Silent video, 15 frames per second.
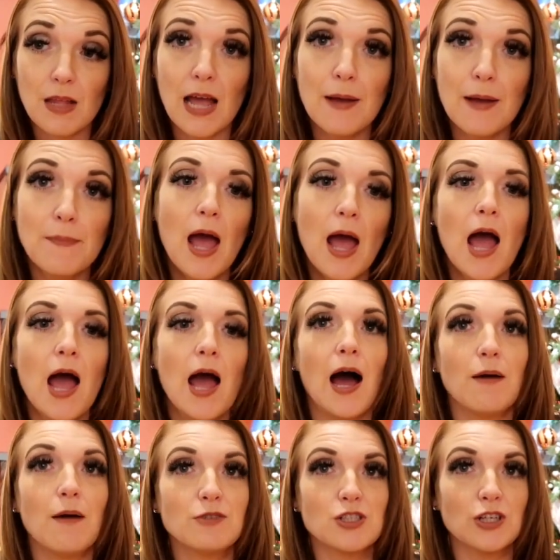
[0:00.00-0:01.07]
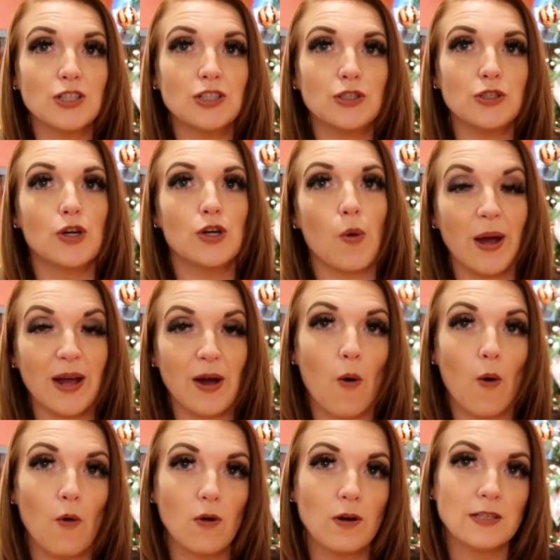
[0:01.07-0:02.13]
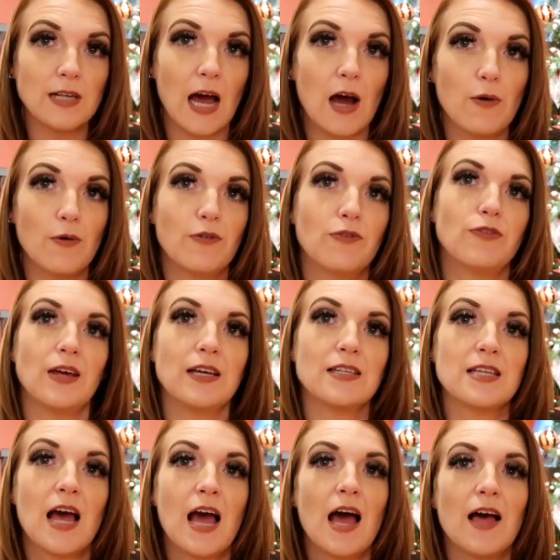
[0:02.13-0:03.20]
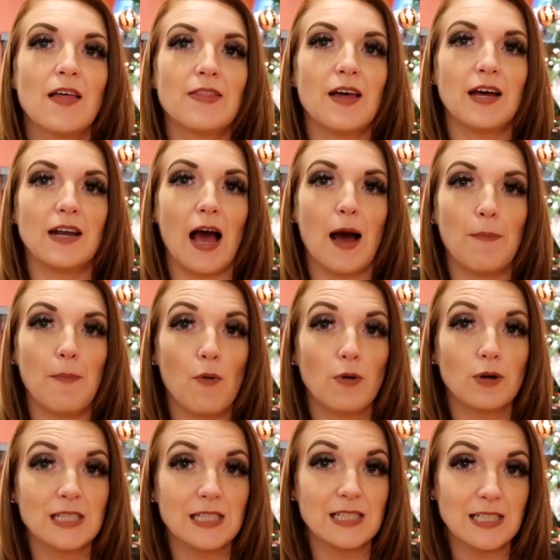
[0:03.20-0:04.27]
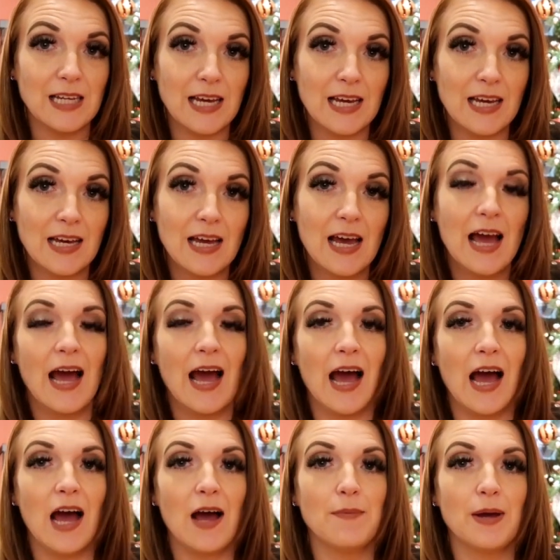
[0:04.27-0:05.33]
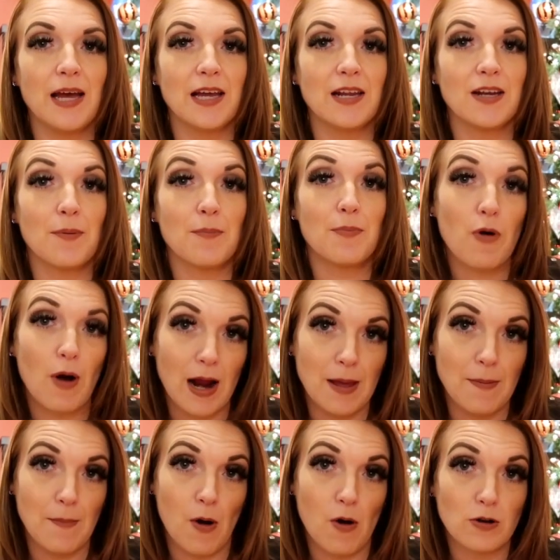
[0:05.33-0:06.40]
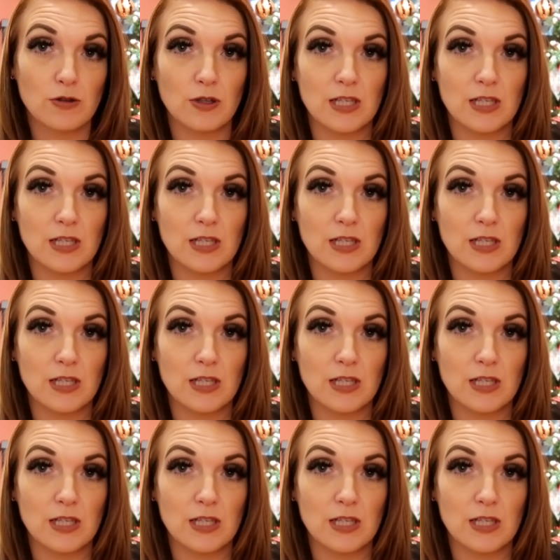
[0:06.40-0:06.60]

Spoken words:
I'm just going to do you a quick haul now of things that I bought today in Primark.